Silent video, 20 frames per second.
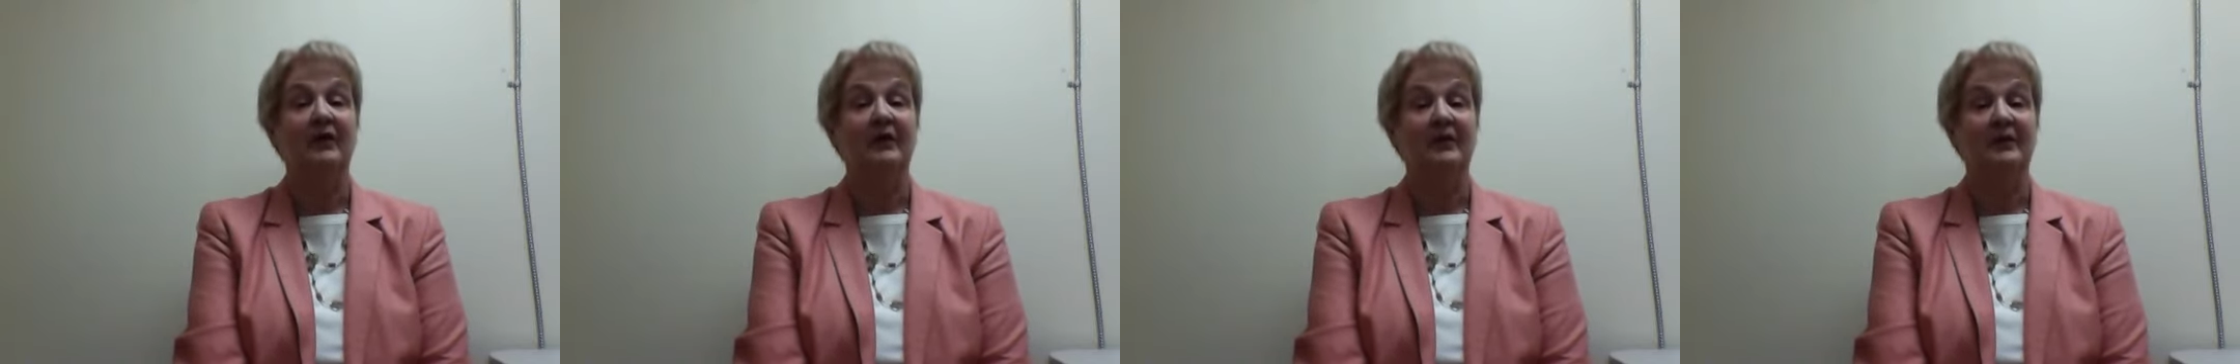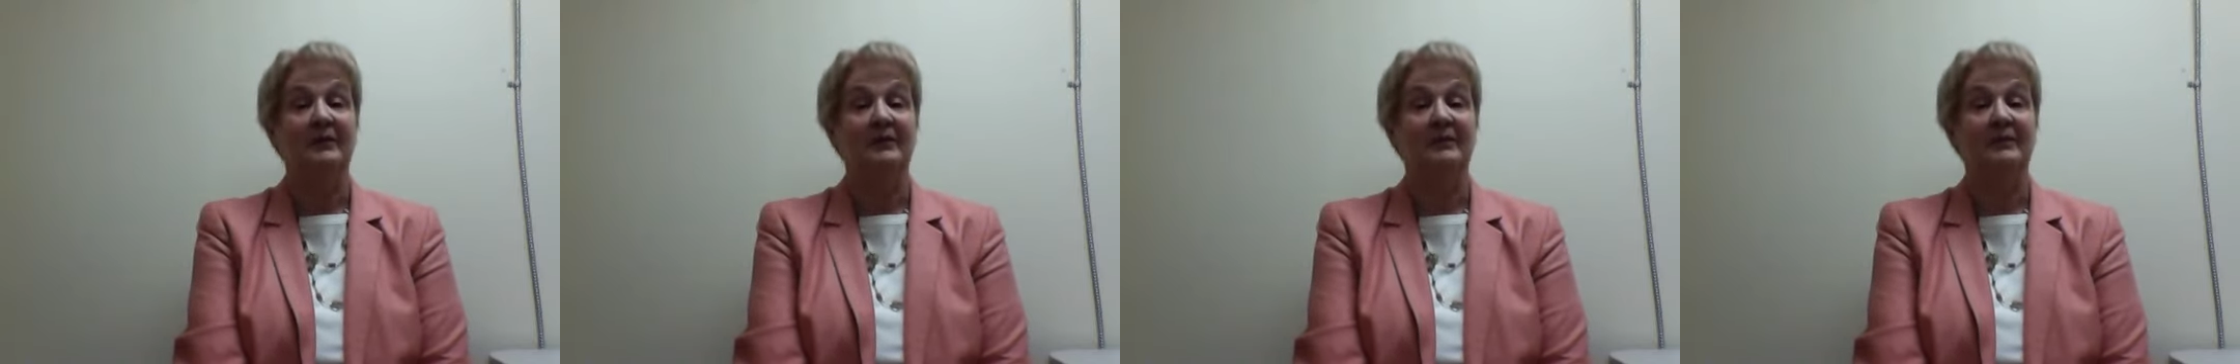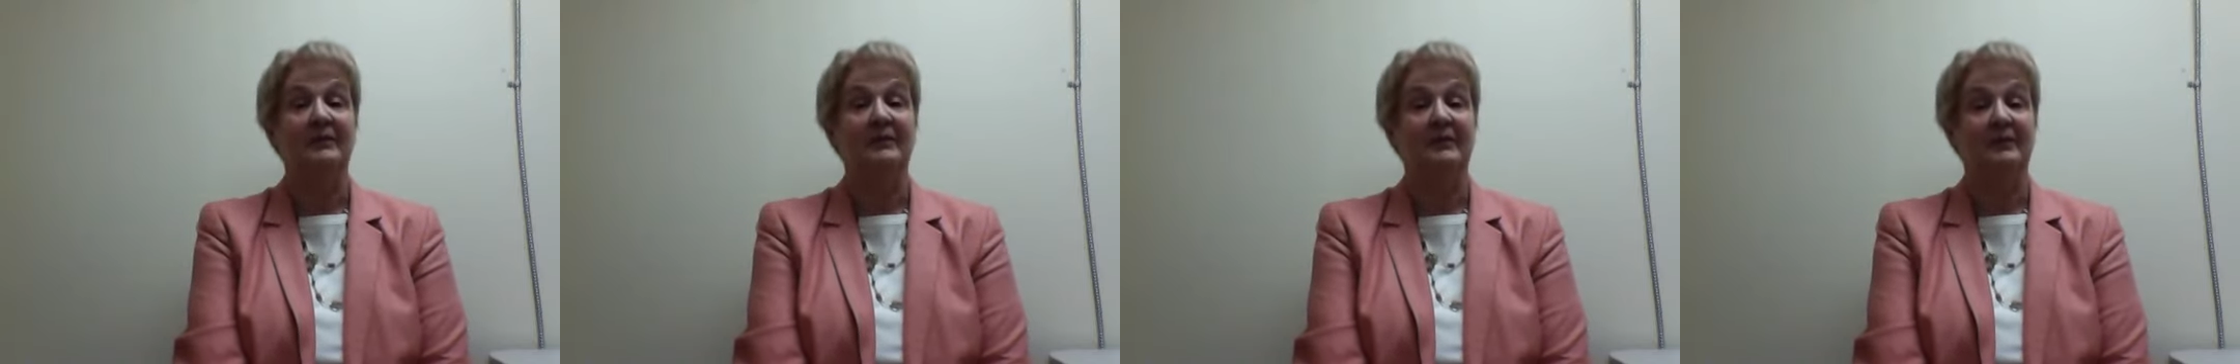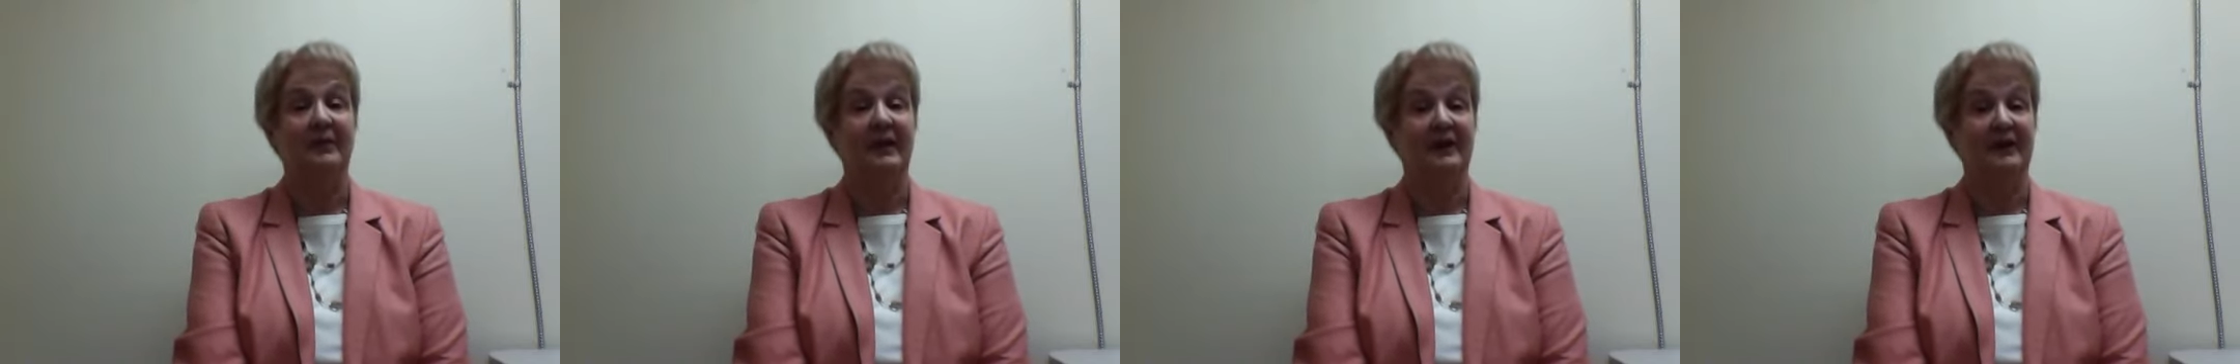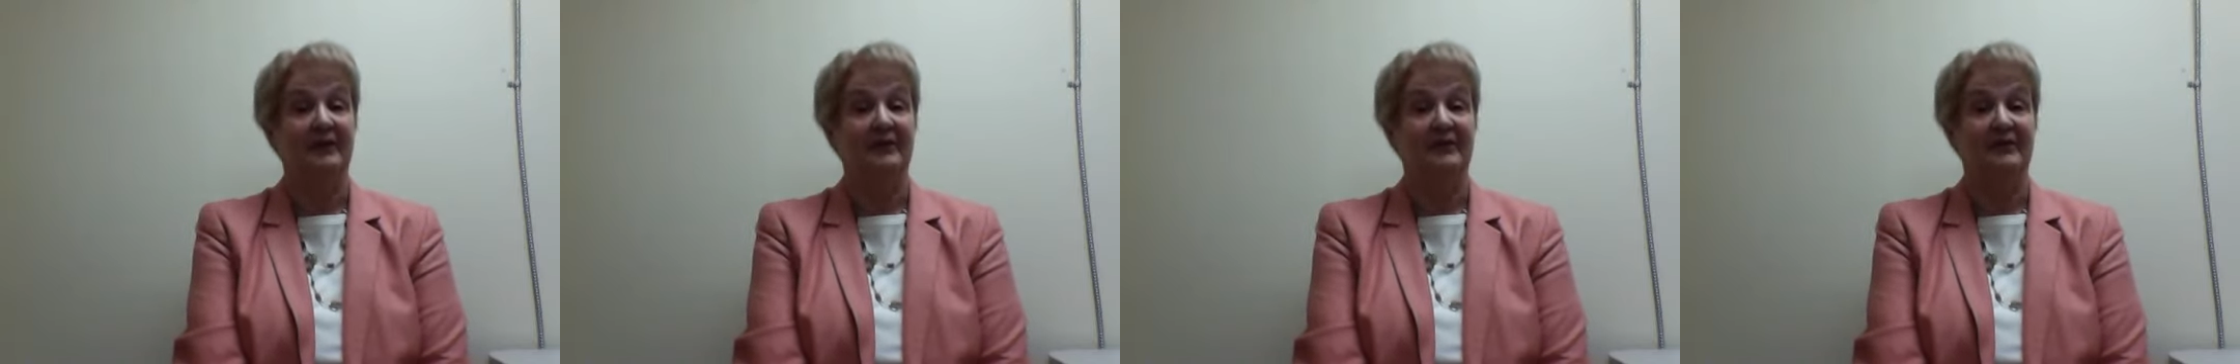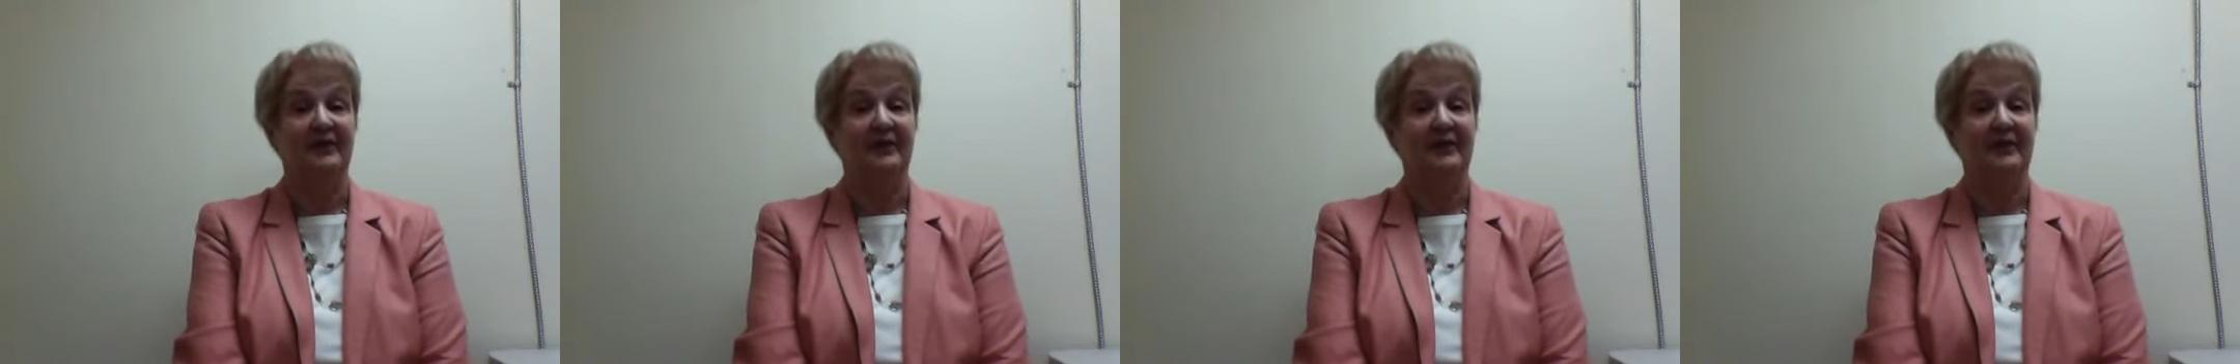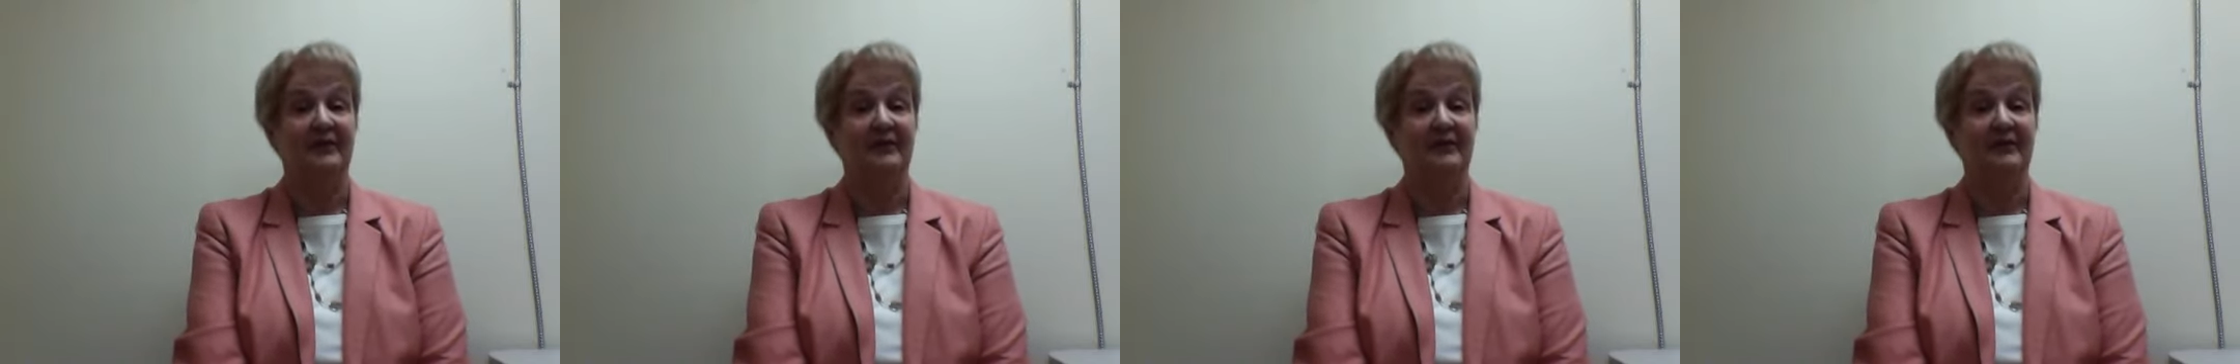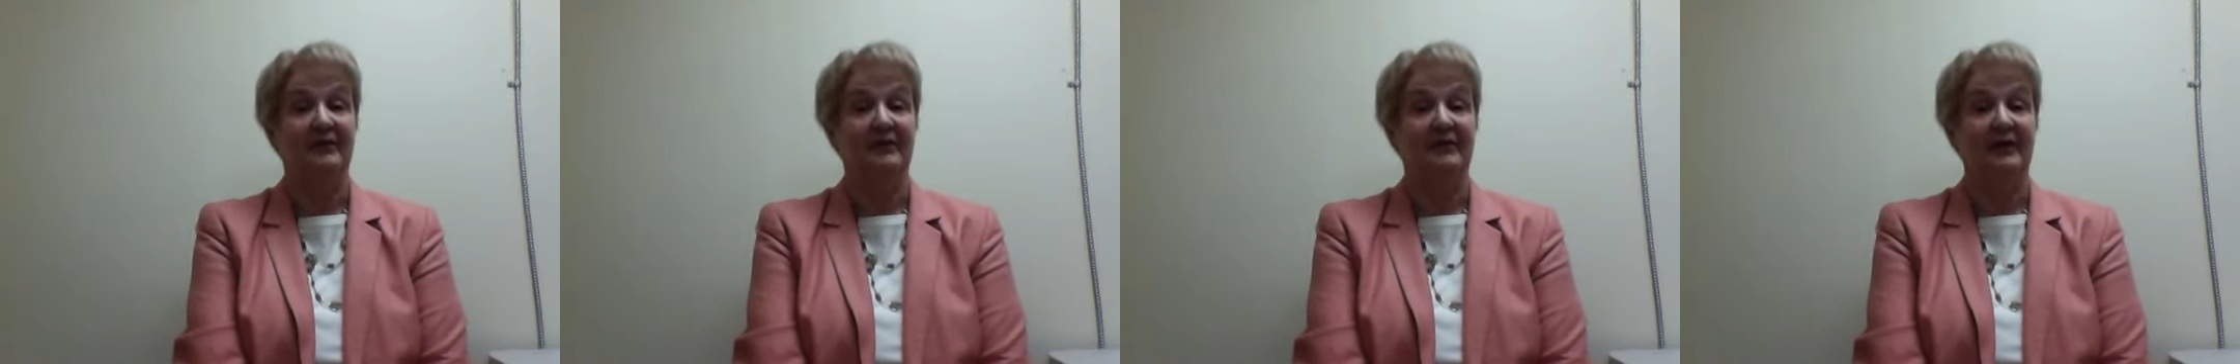him Mayor
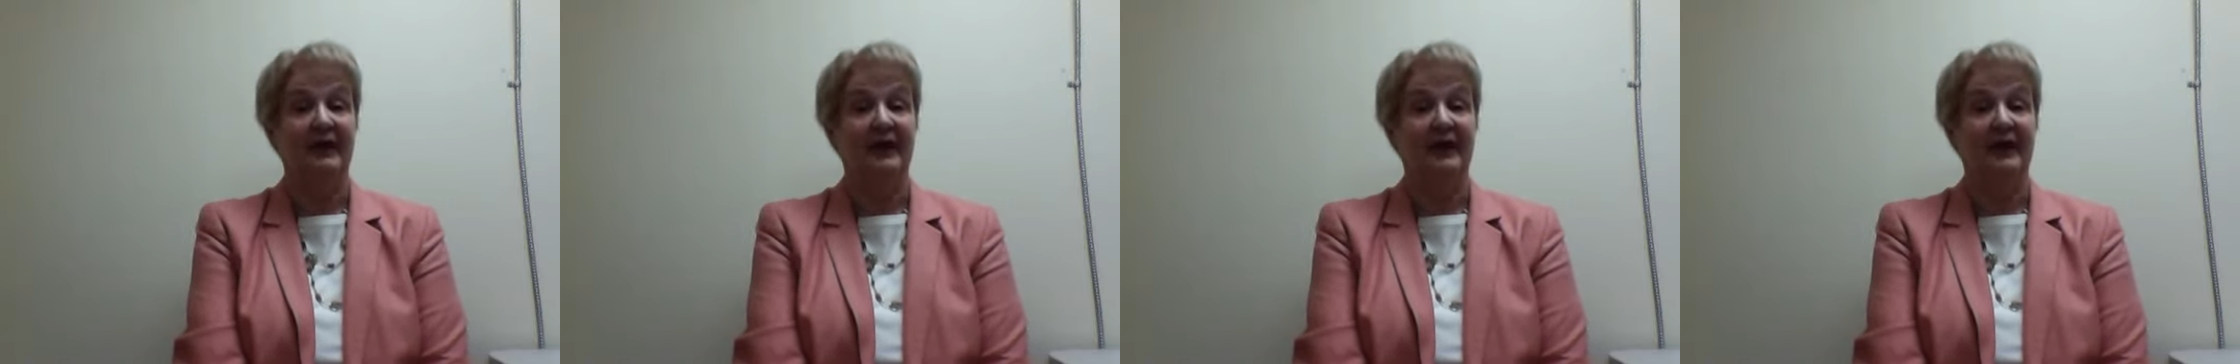Taylor,